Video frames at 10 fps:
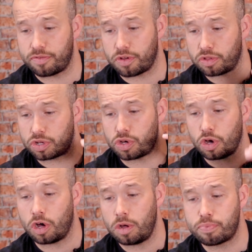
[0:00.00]
We've got the
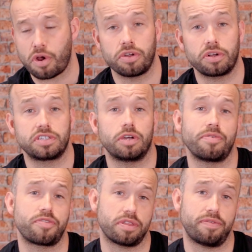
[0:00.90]
core product and
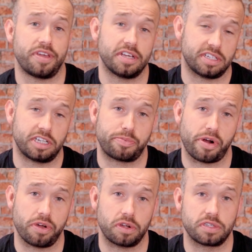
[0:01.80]
we've got the fee assist
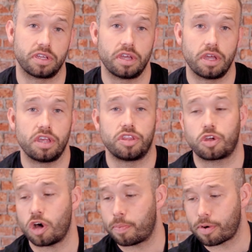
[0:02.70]
product. The
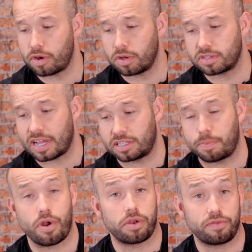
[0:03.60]
core product has a
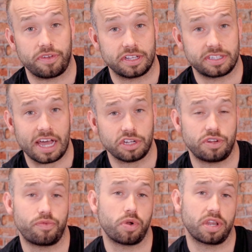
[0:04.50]
product fee
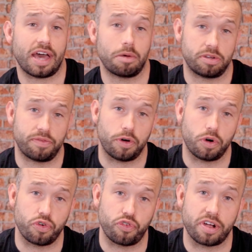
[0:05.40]
attached of
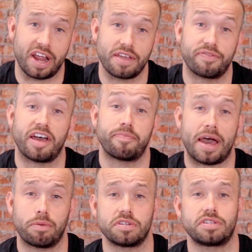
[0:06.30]

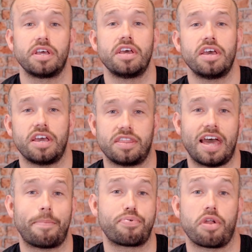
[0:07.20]
£1,495, and
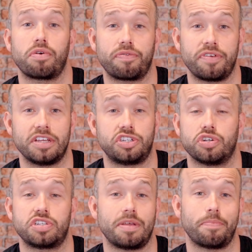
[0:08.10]
that product fee is
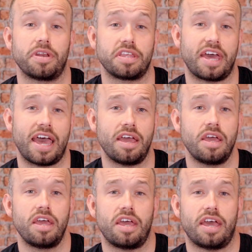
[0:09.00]
just simply there.
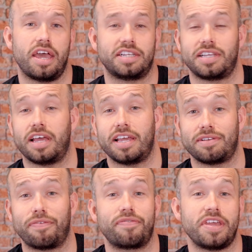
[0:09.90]
It's
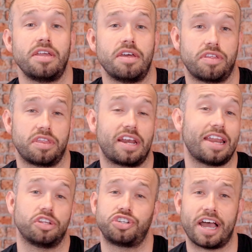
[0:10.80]
a fee that the
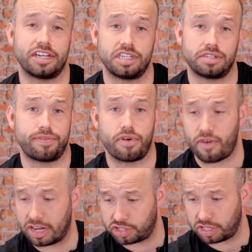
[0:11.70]
lender charges for
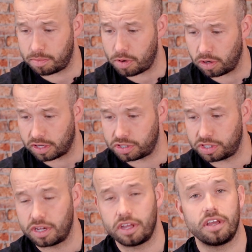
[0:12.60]
arranging the
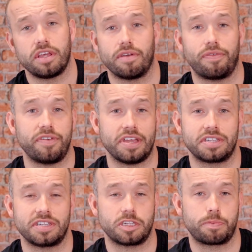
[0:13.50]
mortgage. The fee
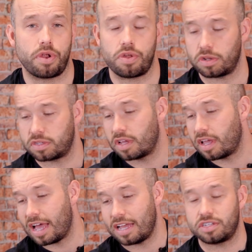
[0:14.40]
assist product
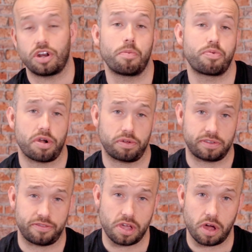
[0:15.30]
has no
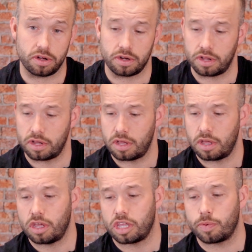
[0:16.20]
product fee on.
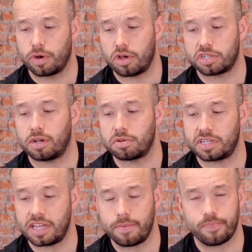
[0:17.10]
You will also
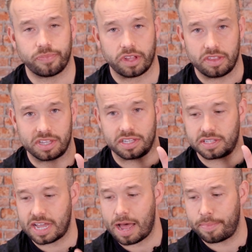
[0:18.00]
see there's a
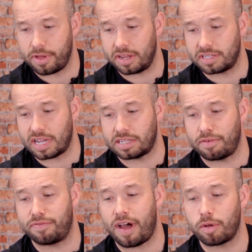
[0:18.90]
tab and it says
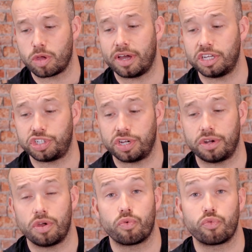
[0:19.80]

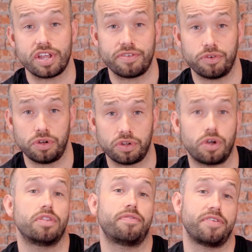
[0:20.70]
valuation refund
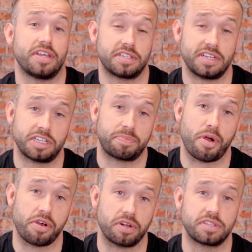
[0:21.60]
on the fee assist
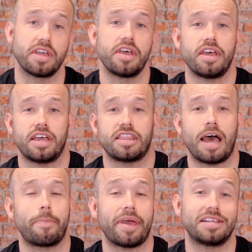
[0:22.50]
product, and
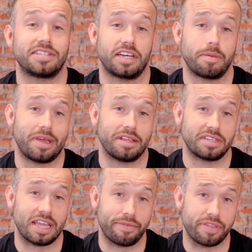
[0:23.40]
that basically
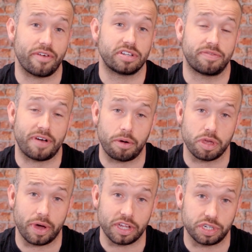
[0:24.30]
means if there is a
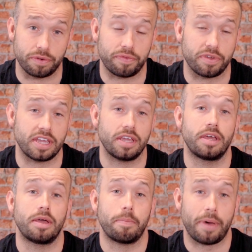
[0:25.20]
valuation fee
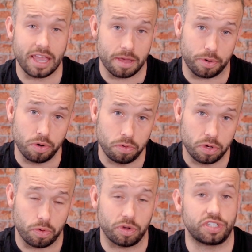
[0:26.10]
payable,
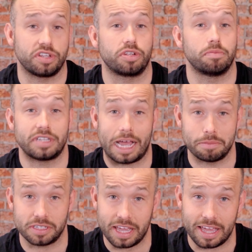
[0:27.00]
which there
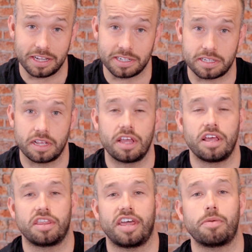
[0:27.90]
sometimes is,
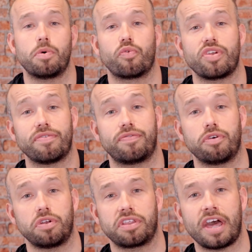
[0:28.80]
they will
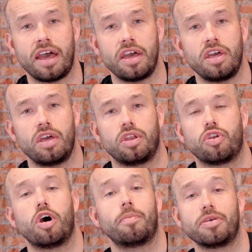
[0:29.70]
refund that
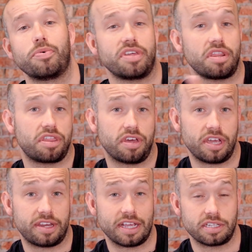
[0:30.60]
normally within
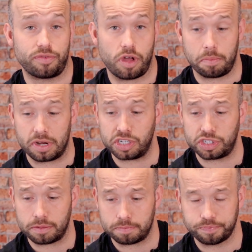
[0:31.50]
30 days of completion.